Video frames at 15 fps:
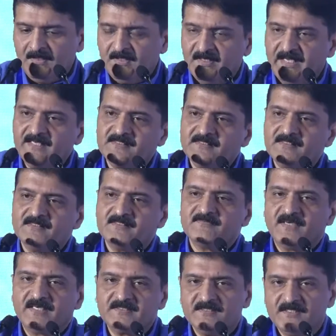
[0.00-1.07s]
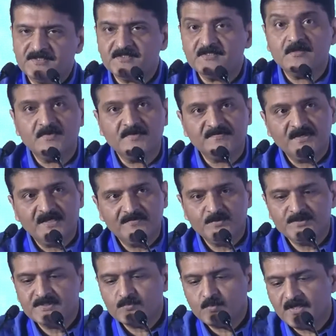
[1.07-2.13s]
Next is vaccination number 5,
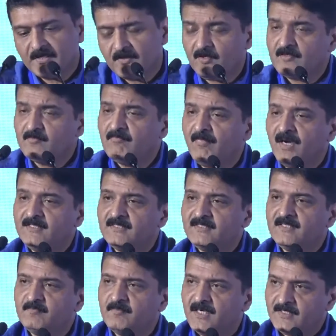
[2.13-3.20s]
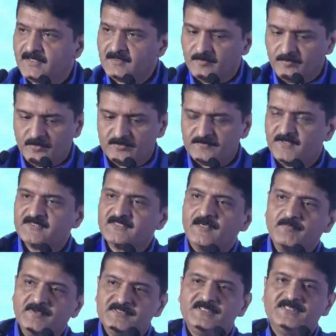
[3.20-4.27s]
which is what I call multi-market approach. For
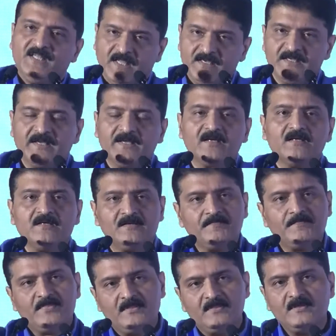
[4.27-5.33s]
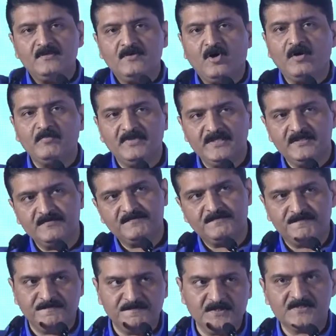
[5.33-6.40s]
example, sitting in Kerala, normally the
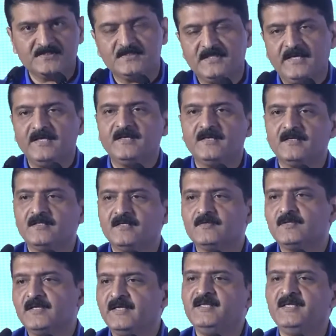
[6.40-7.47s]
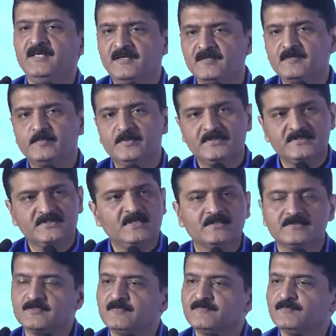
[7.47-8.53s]
first area that any entrepreneur
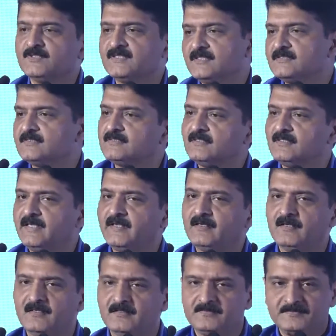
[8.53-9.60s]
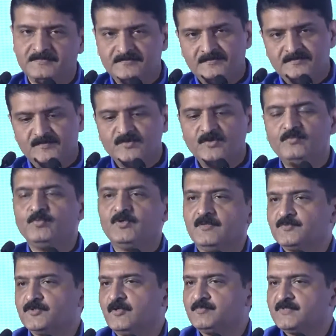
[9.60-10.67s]
starts off with is Kerala. So you put
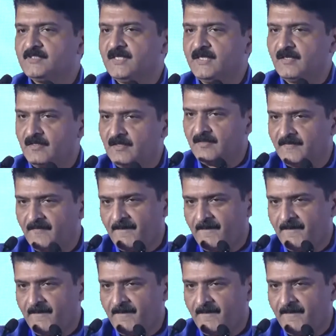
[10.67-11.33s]
up shops in Kerala.